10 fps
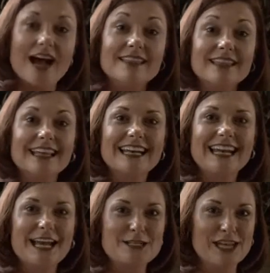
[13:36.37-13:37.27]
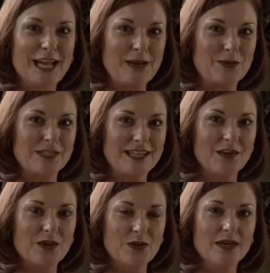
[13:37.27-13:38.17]
I think that any educator would
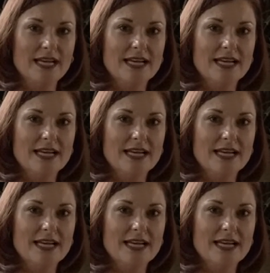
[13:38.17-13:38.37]
tell you